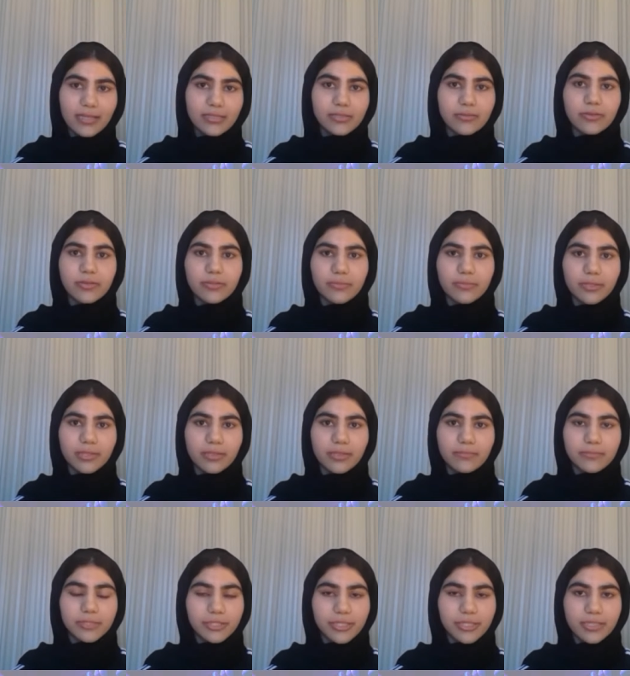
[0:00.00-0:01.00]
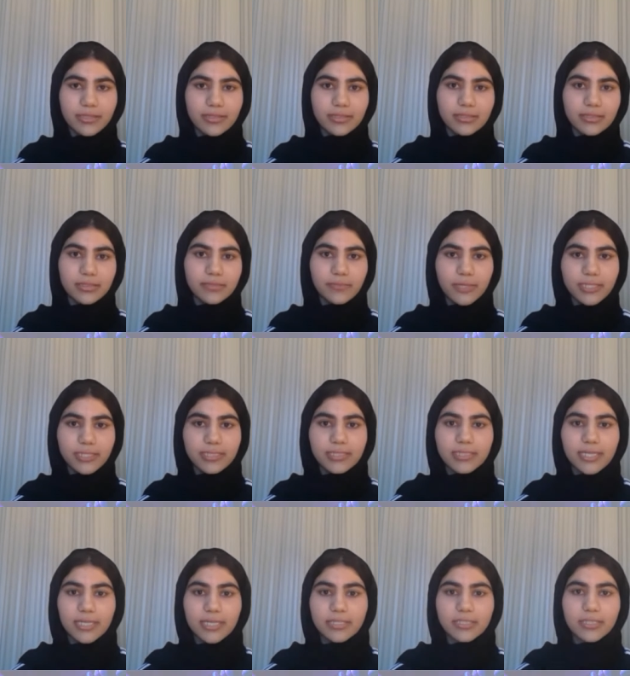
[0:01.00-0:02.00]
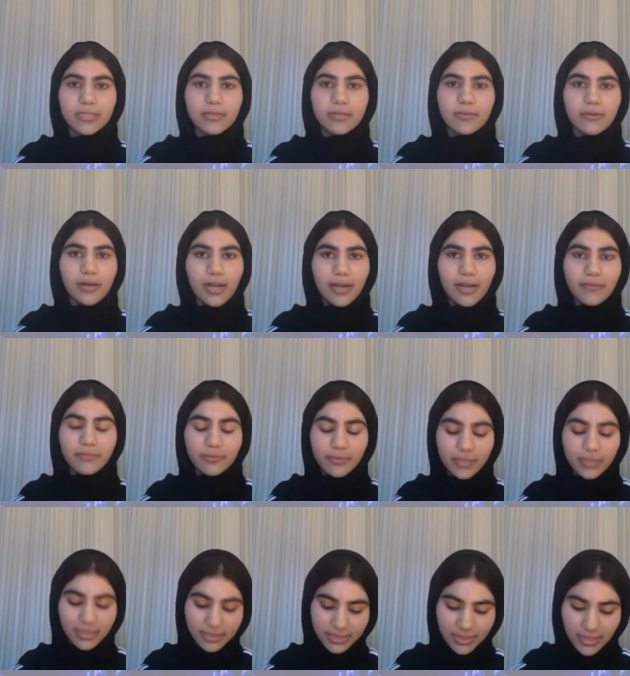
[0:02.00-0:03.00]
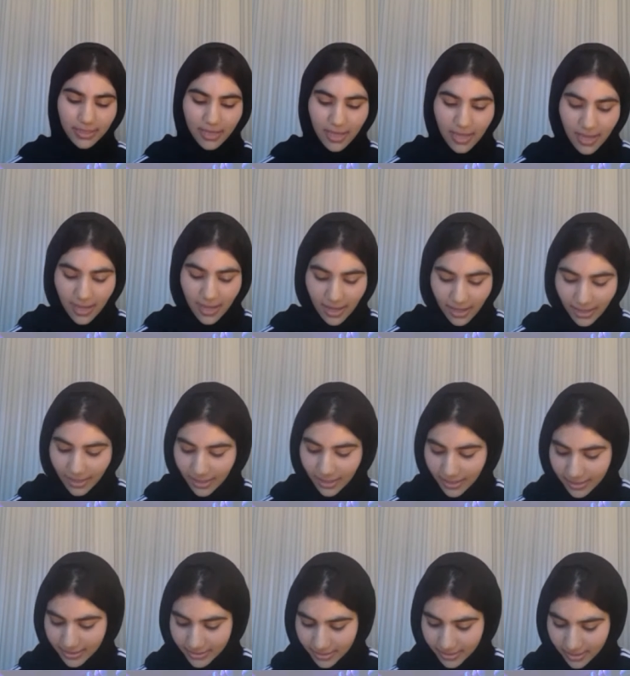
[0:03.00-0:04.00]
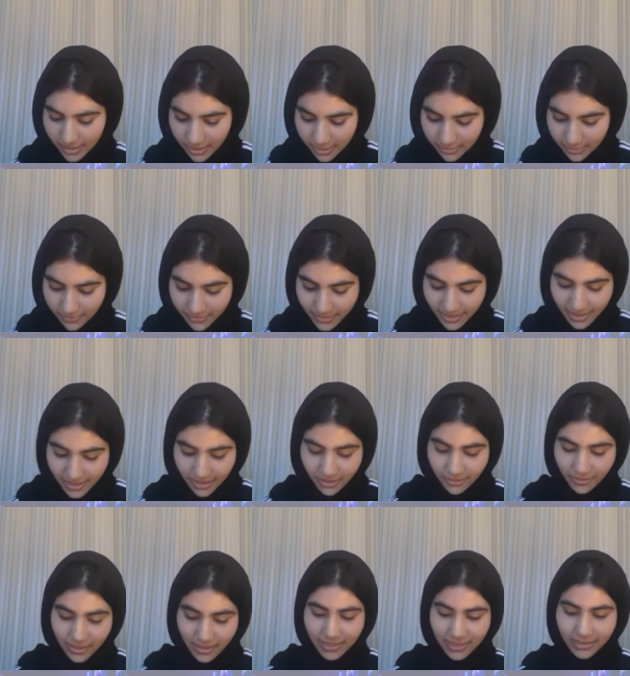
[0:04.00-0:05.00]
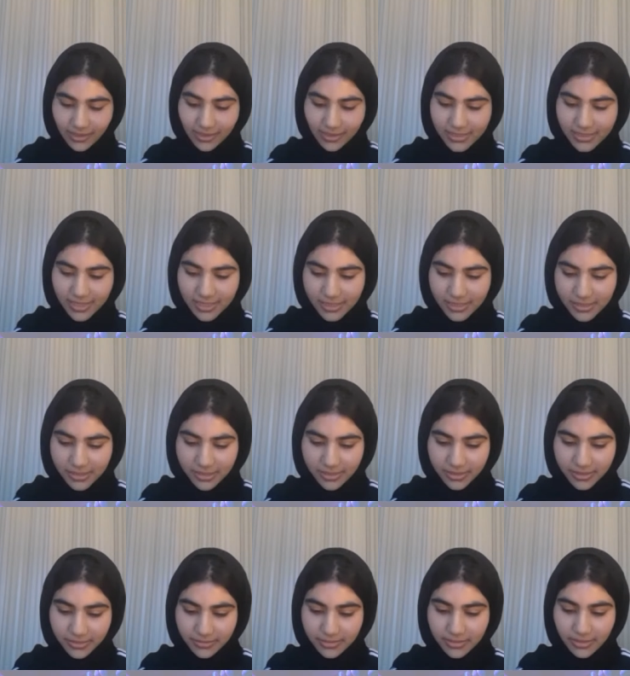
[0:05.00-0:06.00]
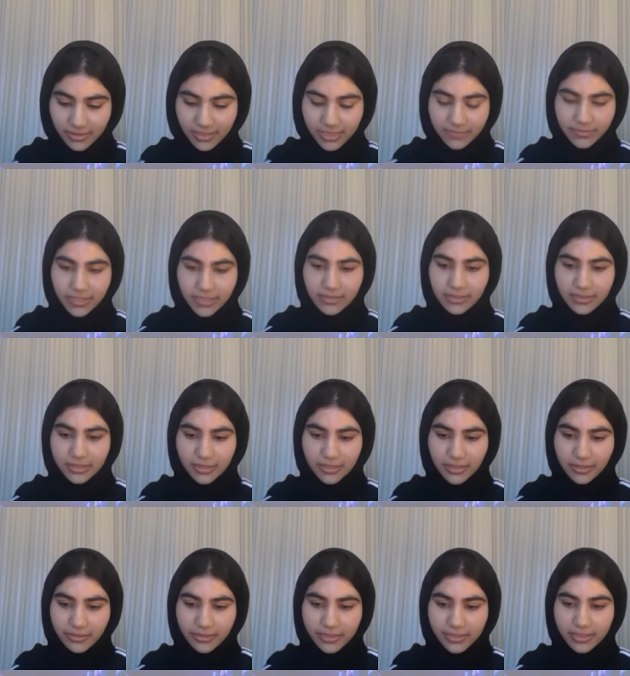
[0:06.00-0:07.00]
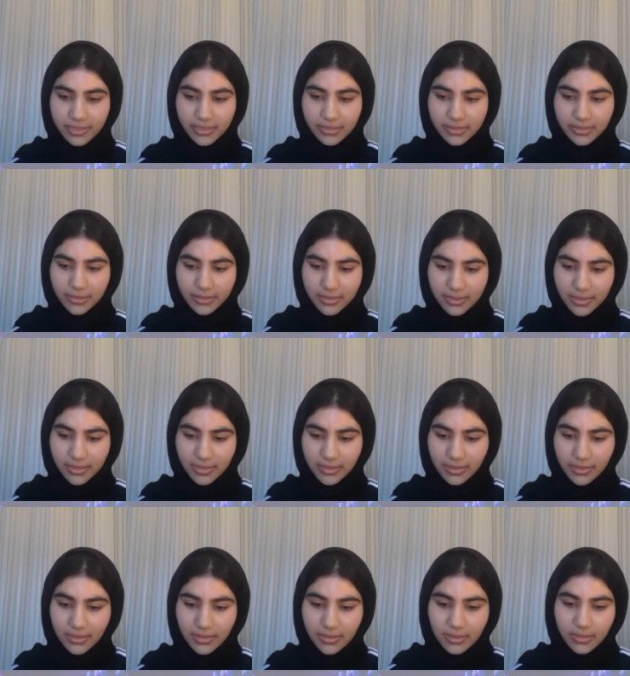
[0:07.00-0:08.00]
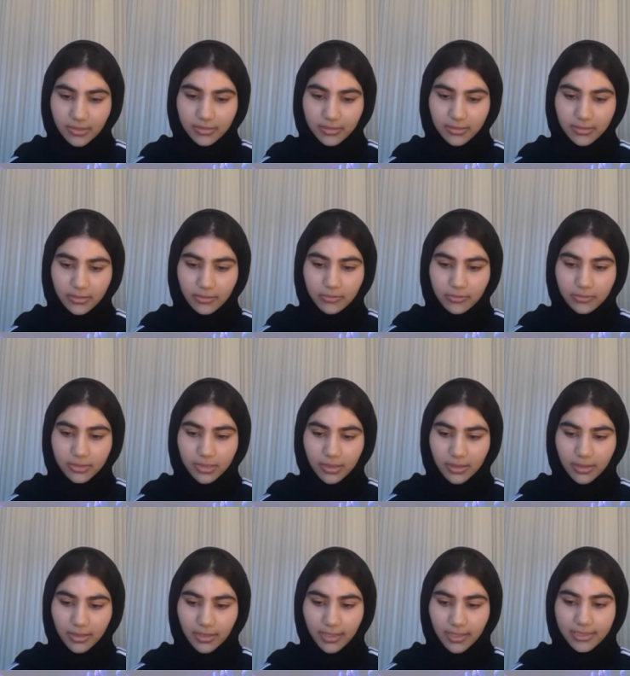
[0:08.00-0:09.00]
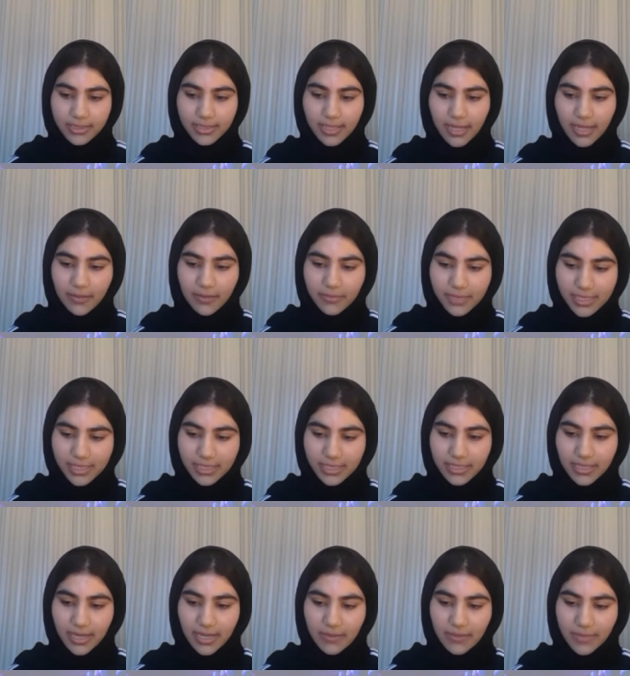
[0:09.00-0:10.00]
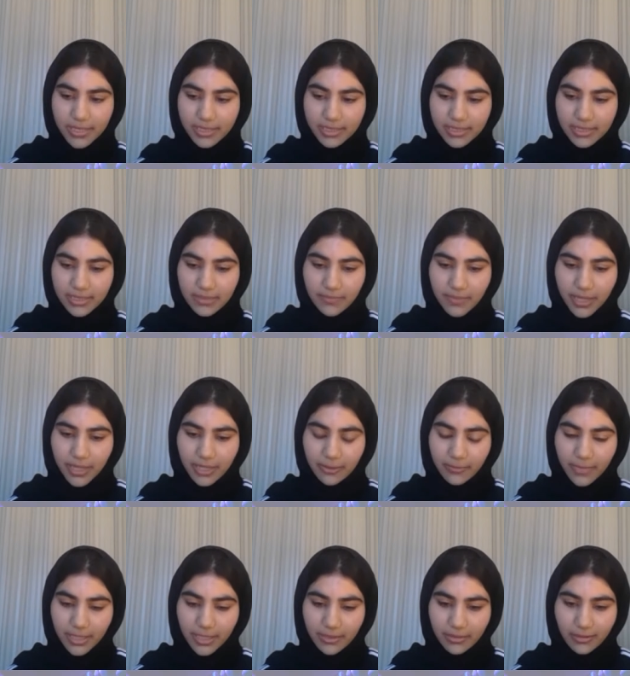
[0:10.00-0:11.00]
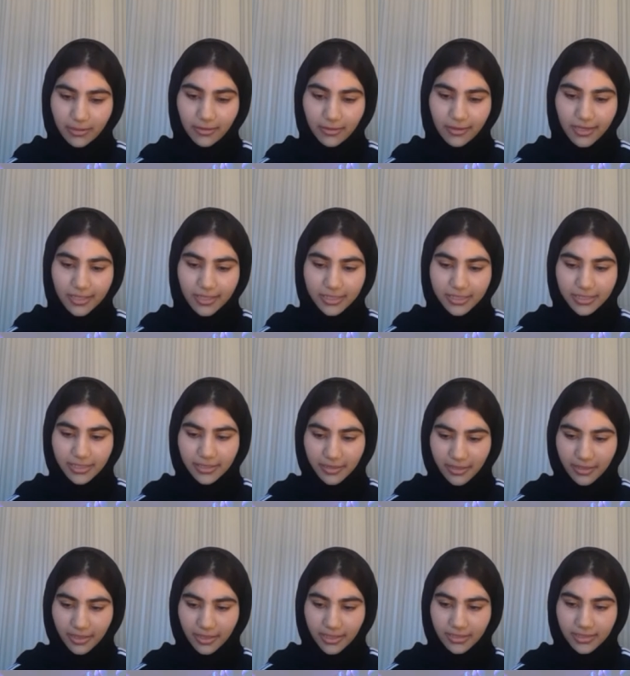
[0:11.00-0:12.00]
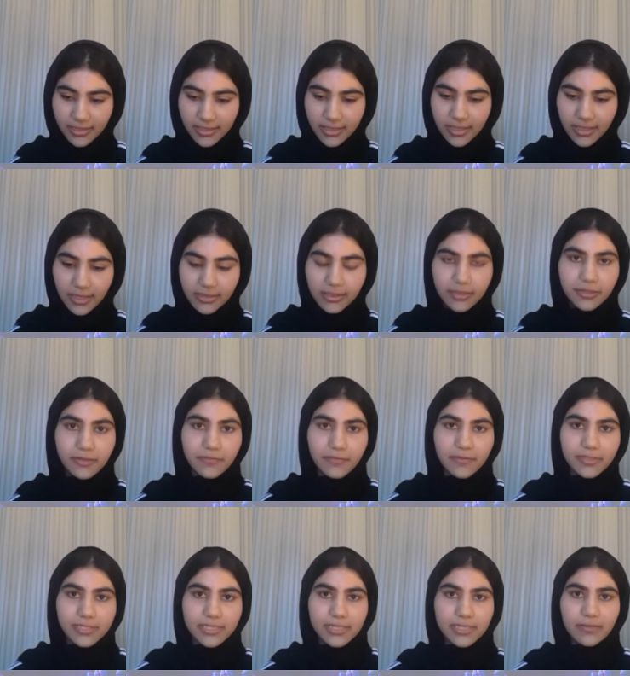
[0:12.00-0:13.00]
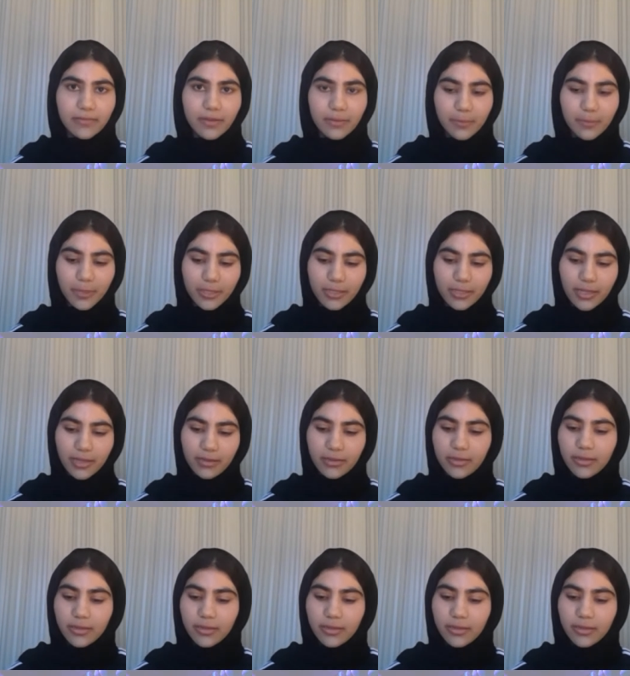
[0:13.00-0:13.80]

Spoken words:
So you can put them during the presentation or afterwards. And now I'd like to introduce our speaker, Christy Johnson. So John is an MD, M.Sc biomedical engineering candidate at the University of Alberta.